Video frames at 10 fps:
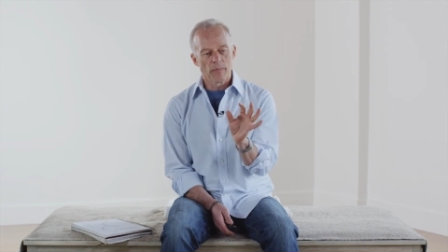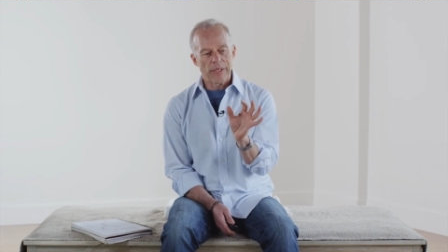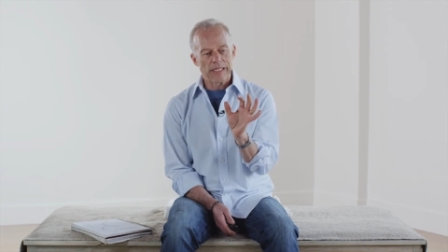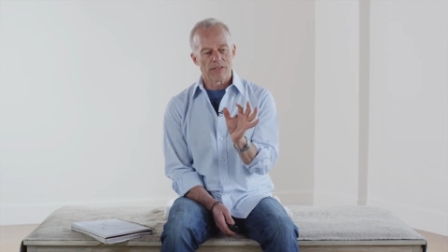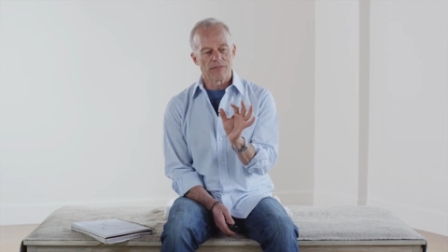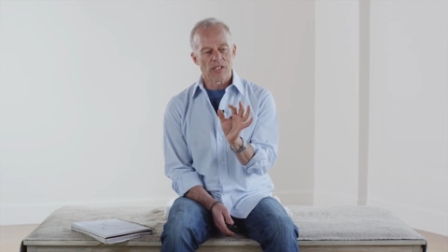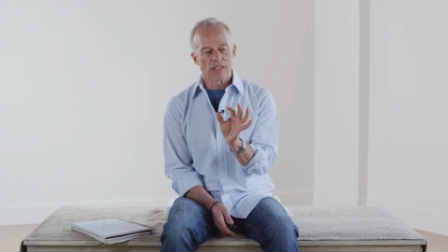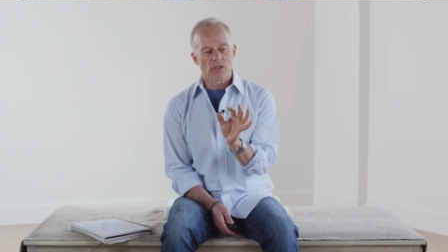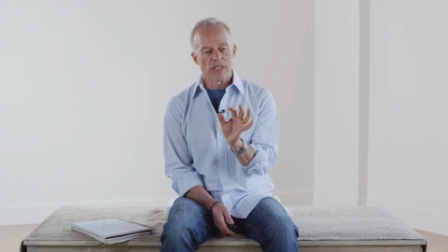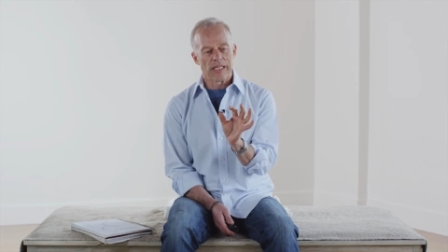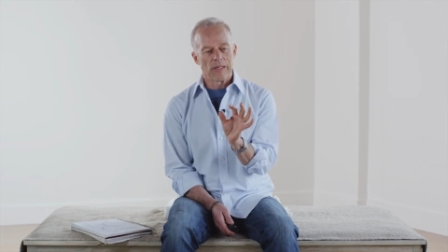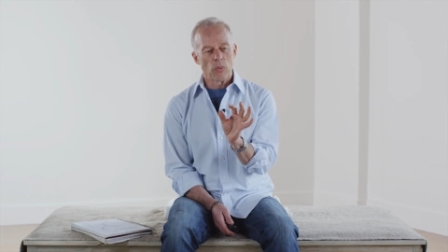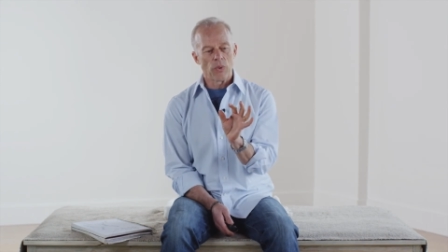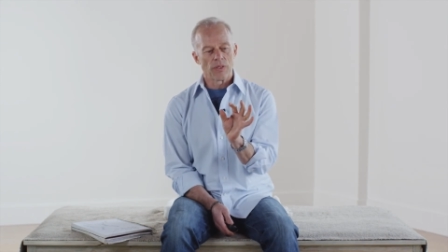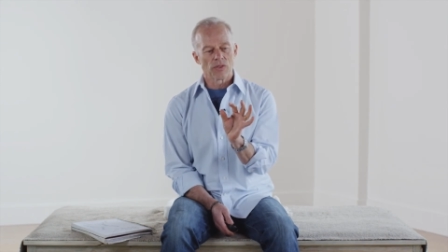piece of tantra that
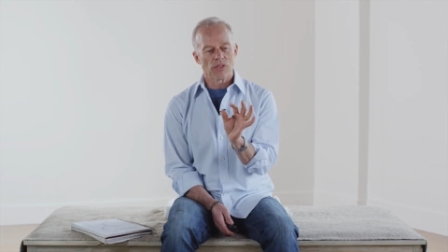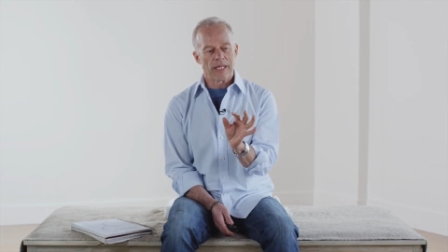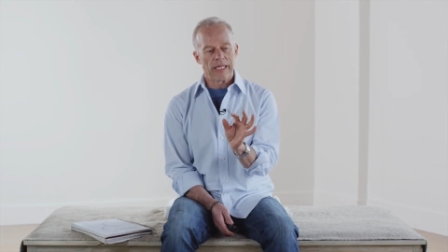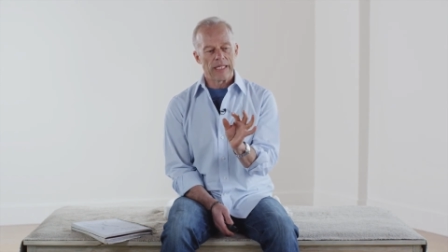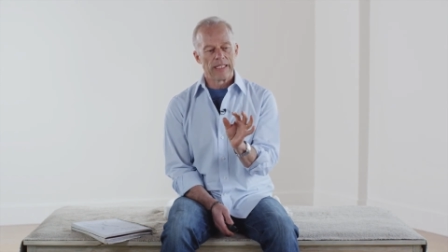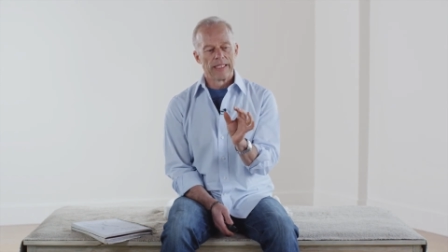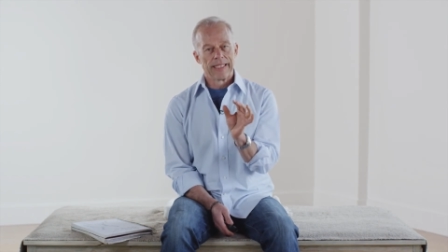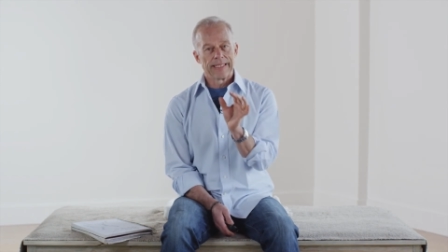we'll study